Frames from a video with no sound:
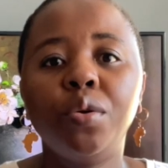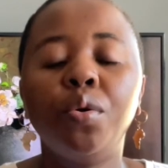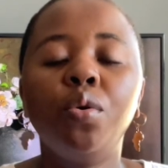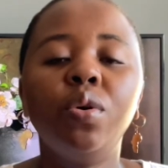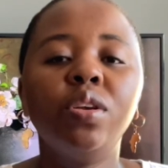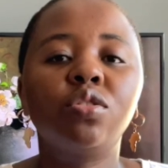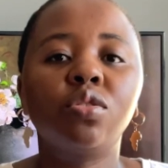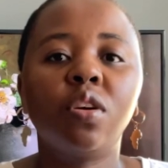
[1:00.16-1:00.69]
who
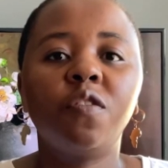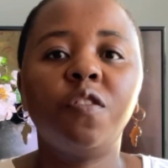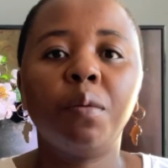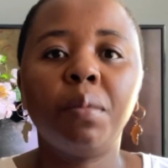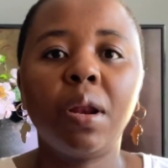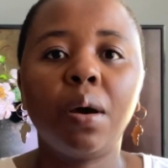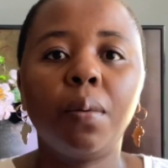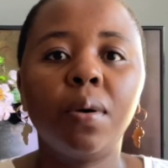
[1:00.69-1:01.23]
is not
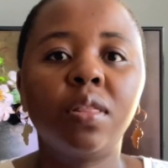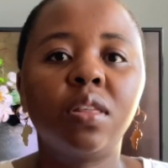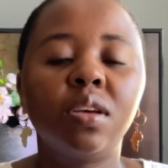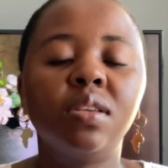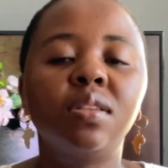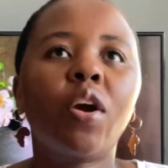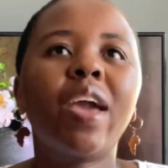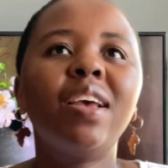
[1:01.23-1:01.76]
familiar with
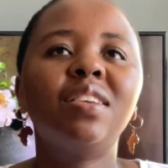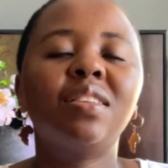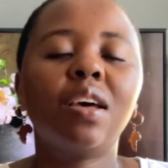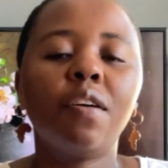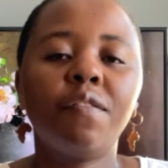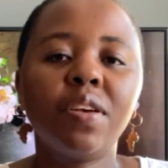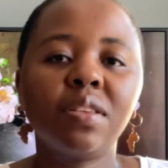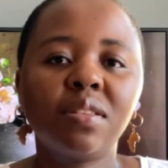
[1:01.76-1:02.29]
this, cash
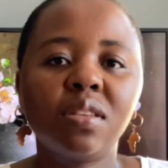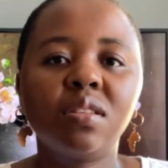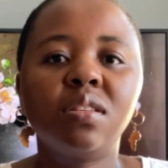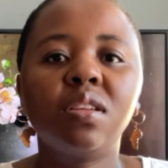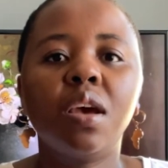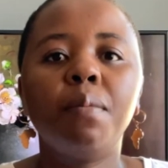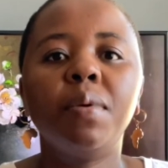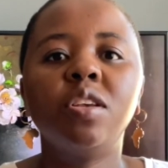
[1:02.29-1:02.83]
stuffing
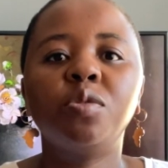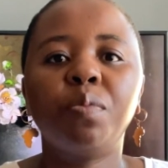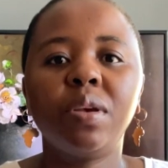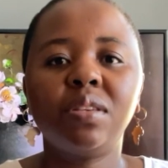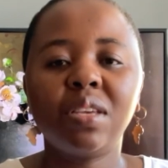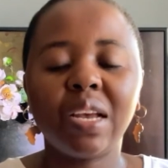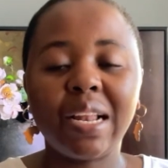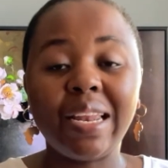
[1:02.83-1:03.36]
system is
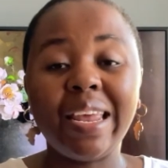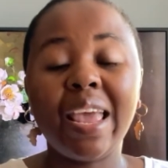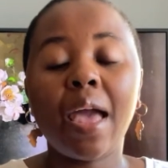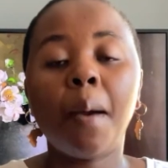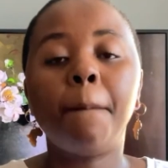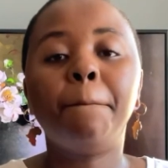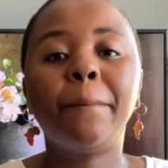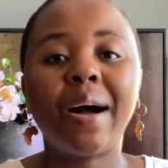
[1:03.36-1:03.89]
basically
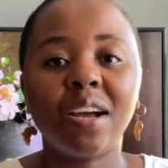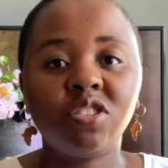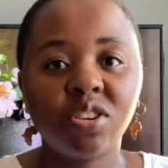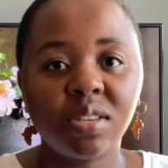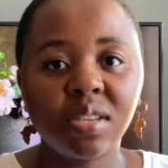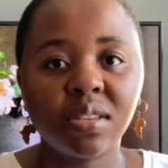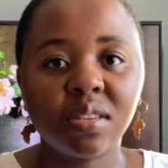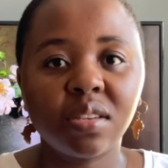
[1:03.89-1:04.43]
a
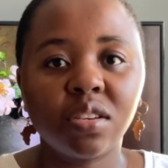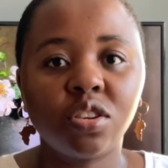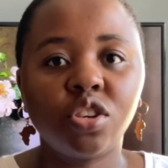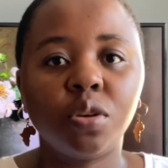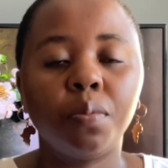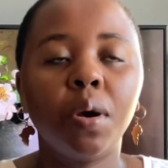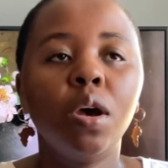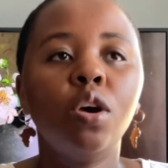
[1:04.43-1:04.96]
budgeting
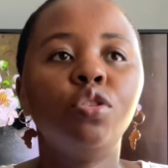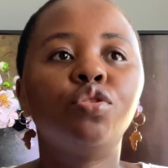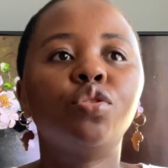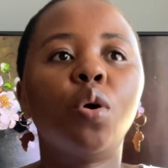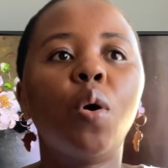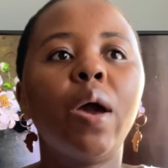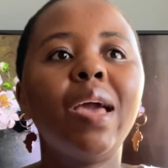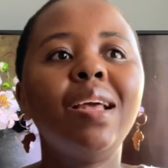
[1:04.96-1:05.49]
system.
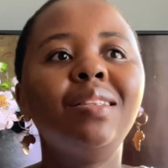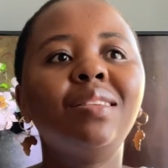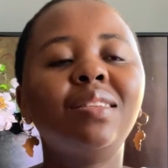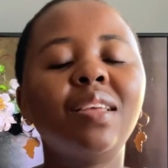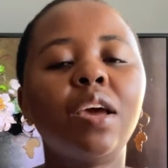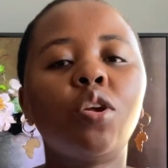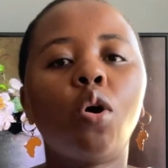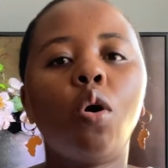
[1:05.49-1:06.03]
So
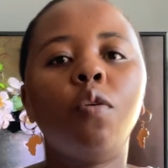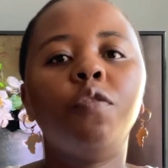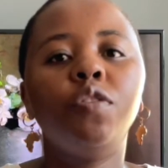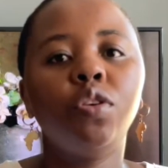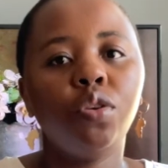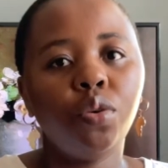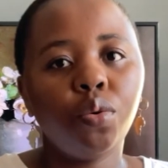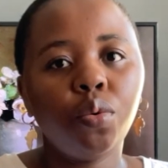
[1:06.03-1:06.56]
instead of
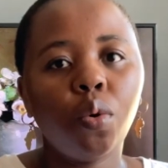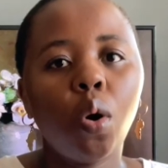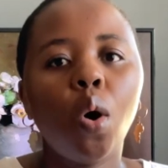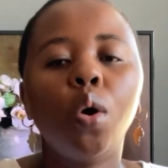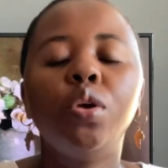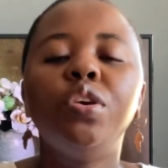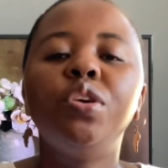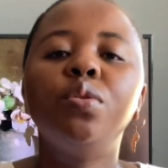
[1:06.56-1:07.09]
you
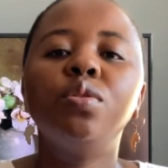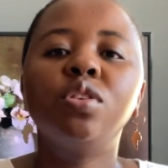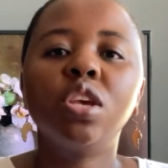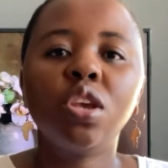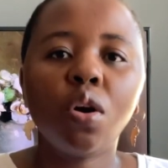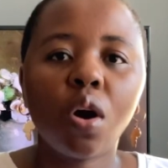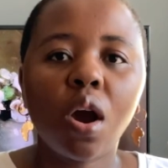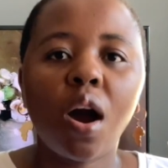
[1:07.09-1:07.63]

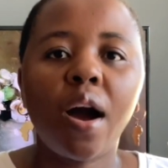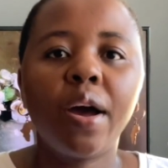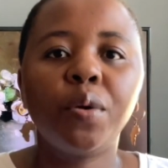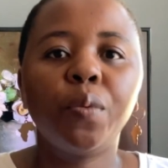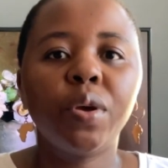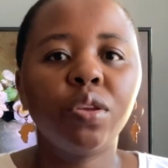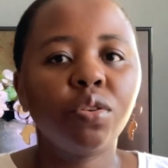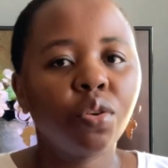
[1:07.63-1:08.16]
using your card
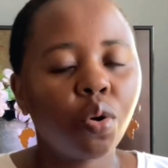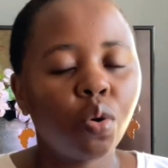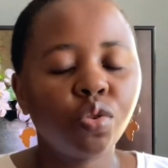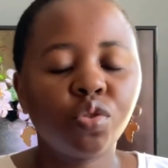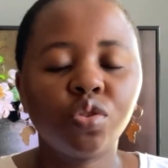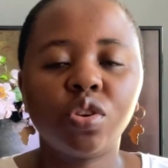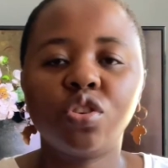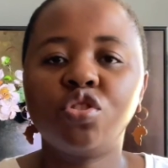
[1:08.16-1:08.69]
when you go
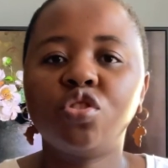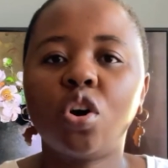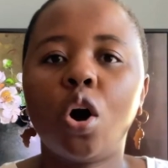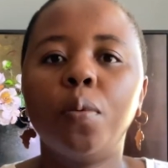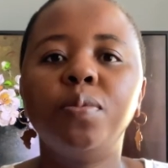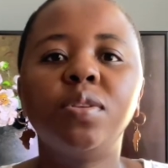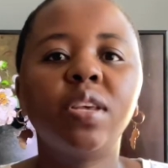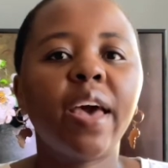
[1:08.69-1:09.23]
to the
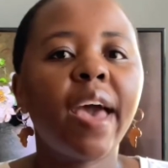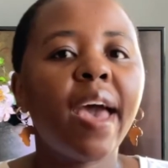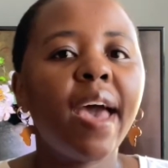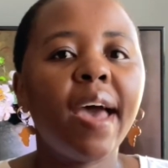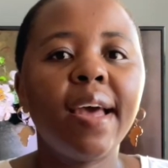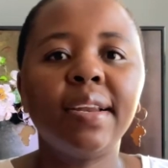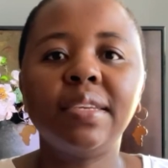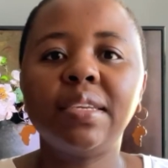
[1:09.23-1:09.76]
shops
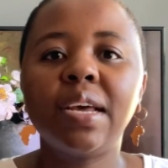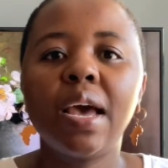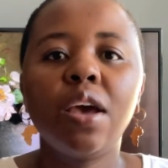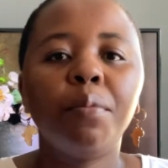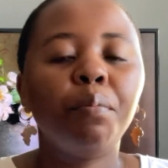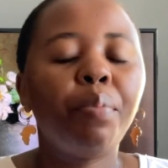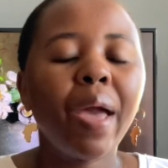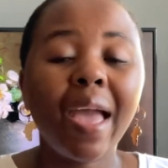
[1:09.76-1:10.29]
and
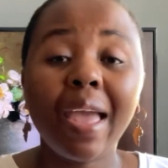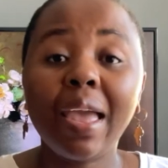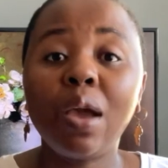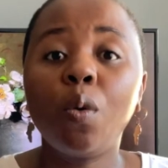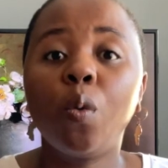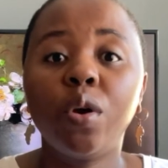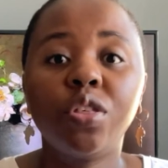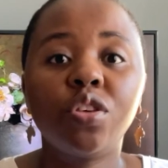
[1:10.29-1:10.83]

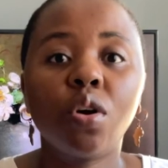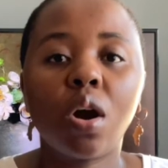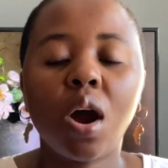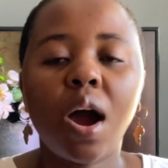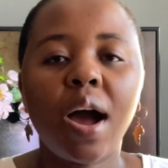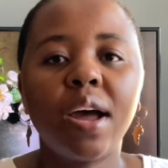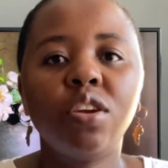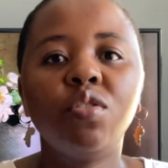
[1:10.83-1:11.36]
paying with your
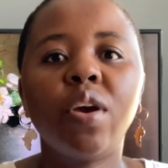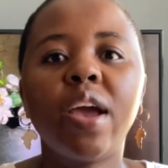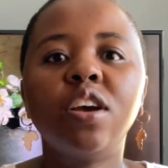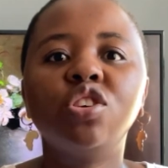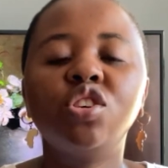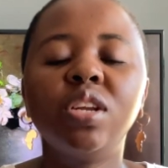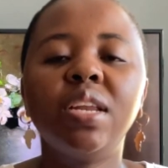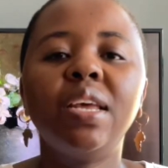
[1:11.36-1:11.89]
card, you
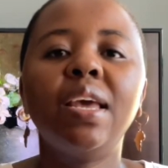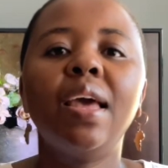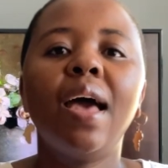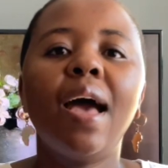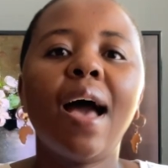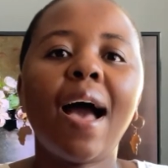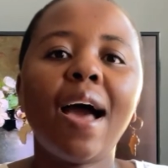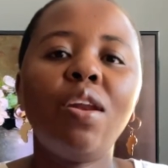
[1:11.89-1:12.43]
actually
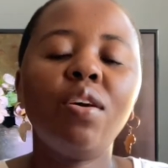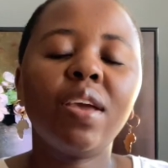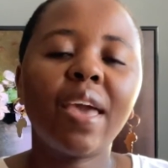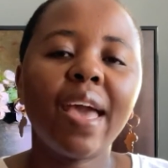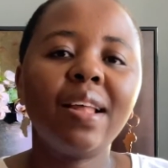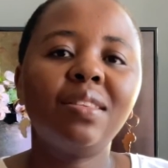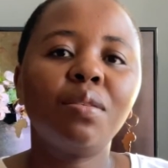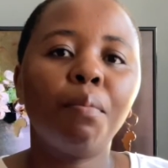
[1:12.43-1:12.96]

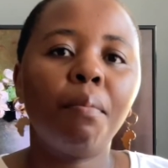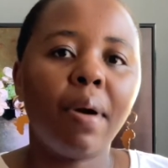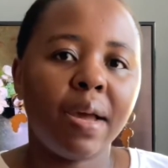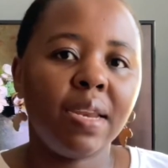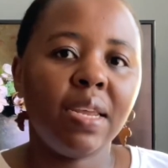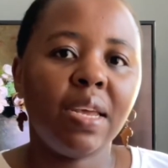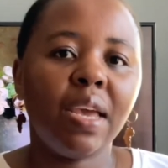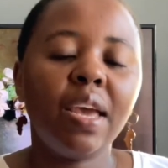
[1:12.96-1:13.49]
allocate
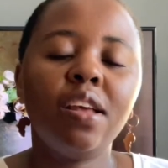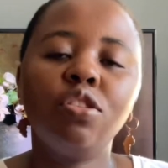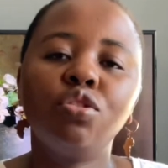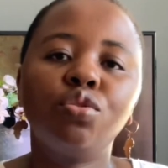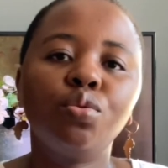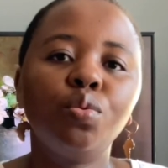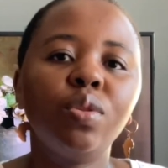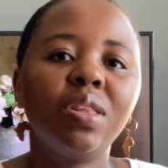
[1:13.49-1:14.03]
money
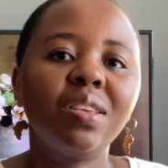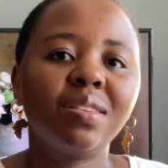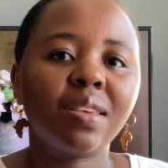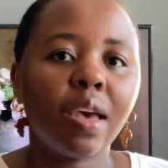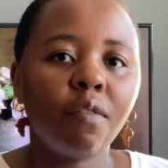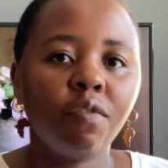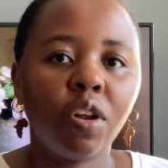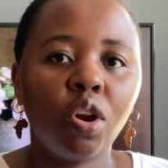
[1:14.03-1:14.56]
into these
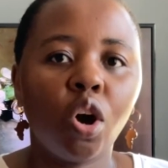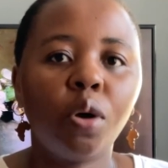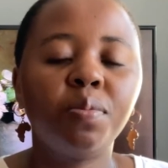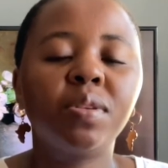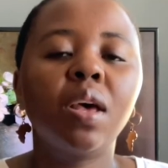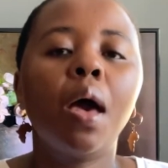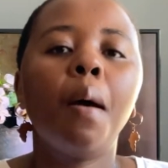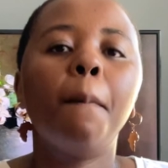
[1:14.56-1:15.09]

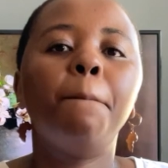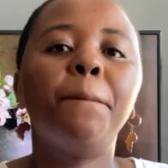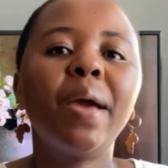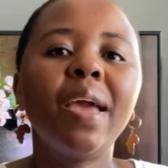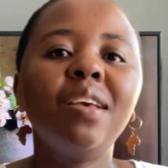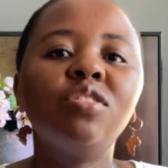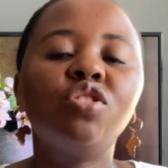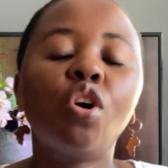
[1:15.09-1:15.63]
envelopes
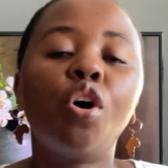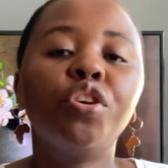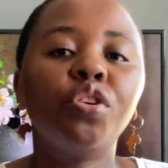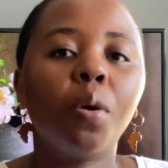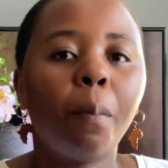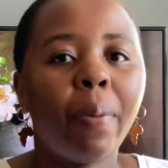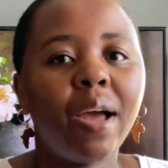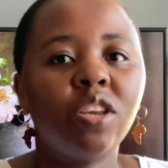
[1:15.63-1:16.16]
based on your
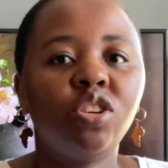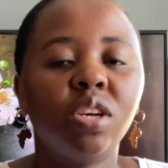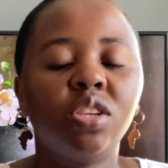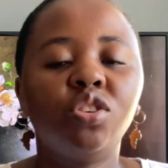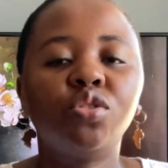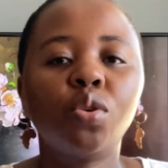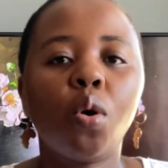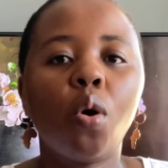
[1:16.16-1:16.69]
budget.
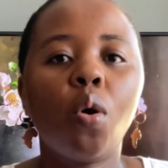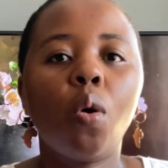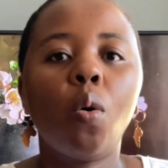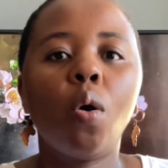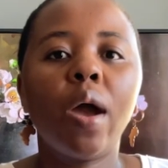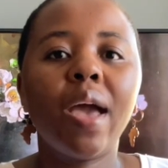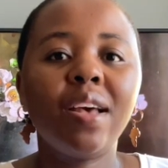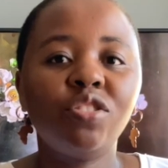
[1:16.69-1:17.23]
So
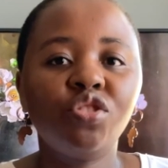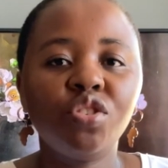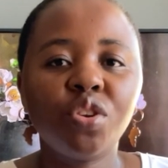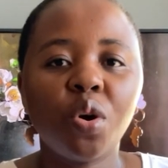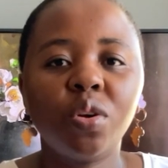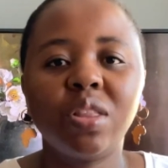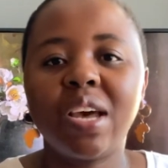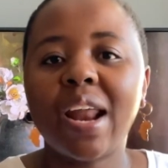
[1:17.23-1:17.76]
as you
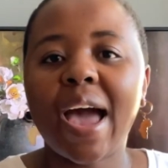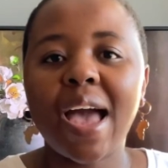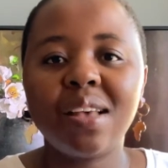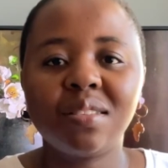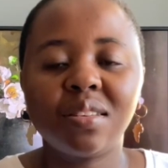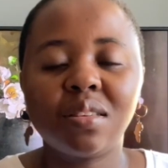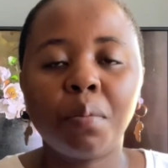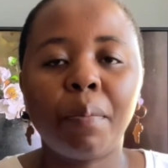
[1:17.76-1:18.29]
know that I
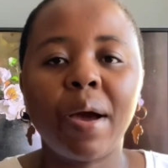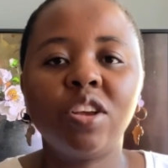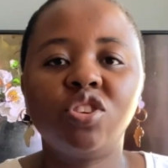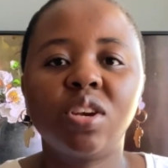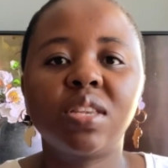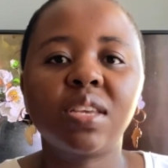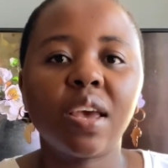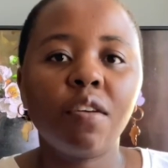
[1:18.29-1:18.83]
set a
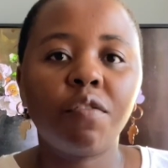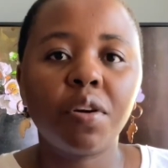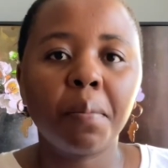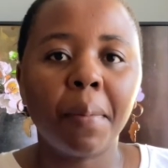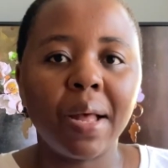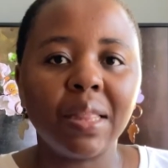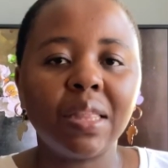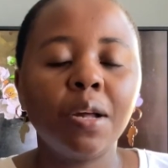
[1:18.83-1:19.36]
budget every
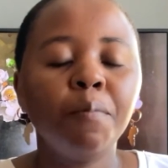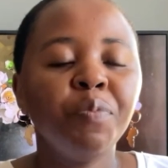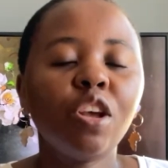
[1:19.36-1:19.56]
month.